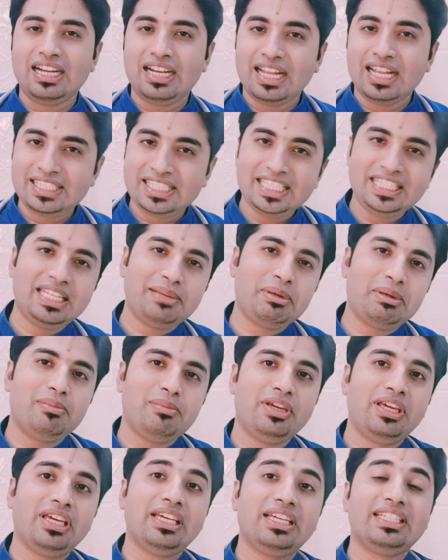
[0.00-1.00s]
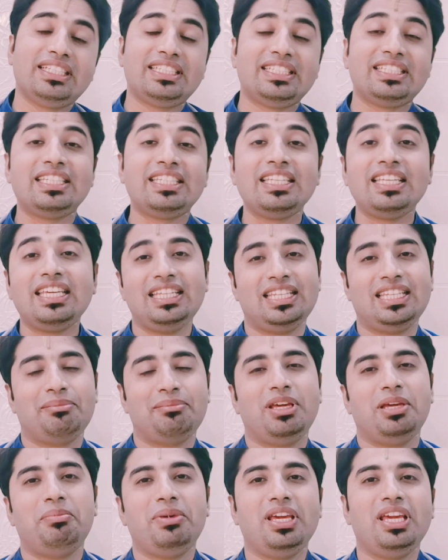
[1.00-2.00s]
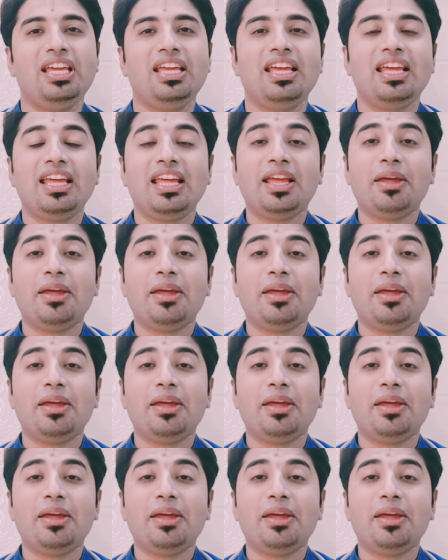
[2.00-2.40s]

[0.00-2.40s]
touching the baby, seeing the baby,